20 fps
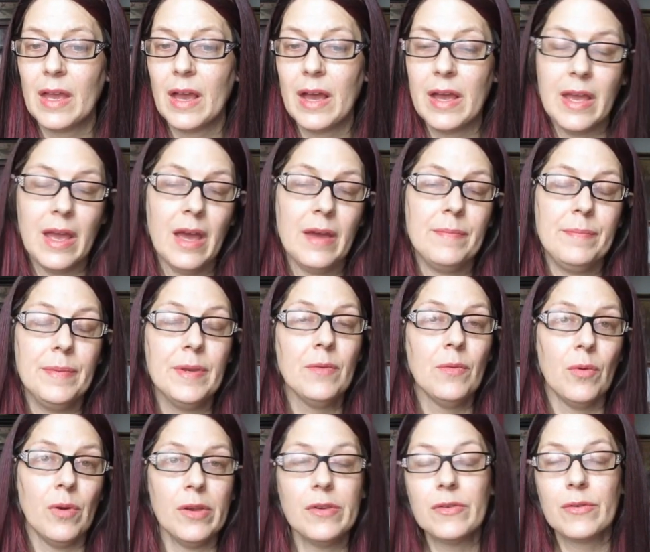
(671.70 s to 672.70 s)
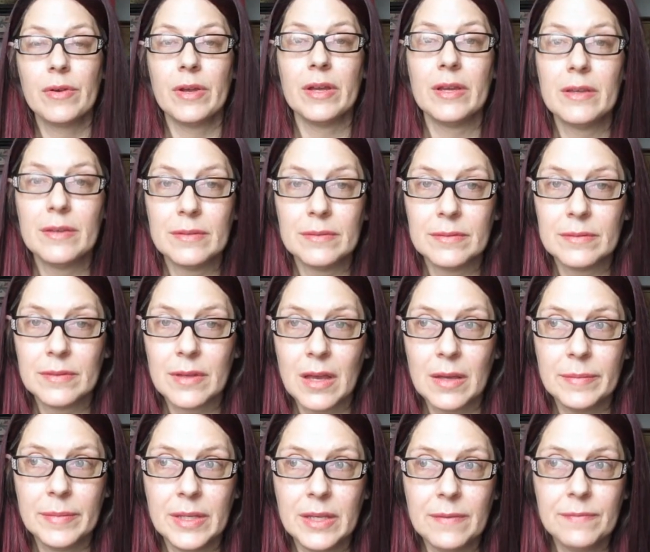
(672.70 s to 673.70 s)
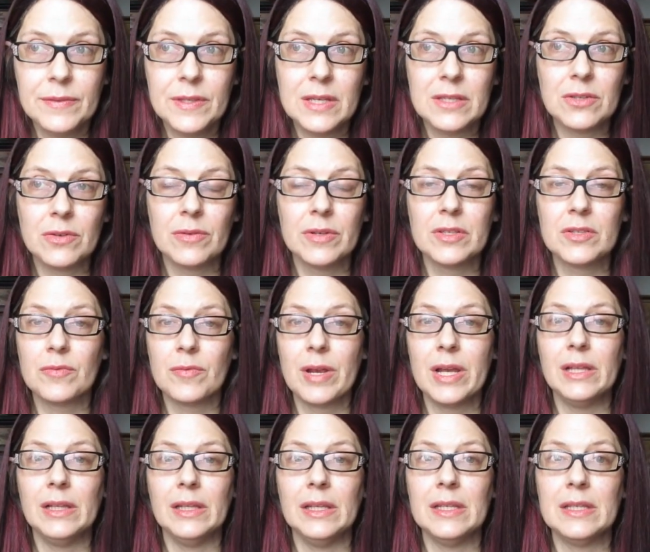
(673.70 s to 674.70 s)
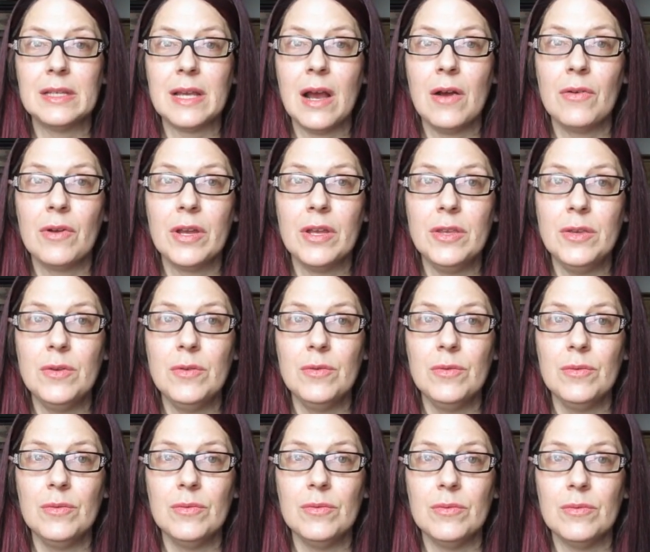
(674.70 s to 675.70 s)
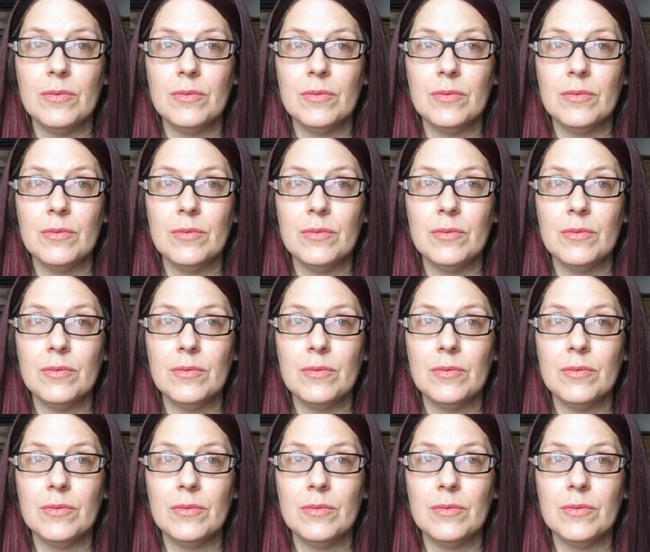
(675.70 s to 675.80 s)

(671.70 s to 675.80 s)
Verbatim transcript: I had been wondering I mean, if these are Israelis, how can you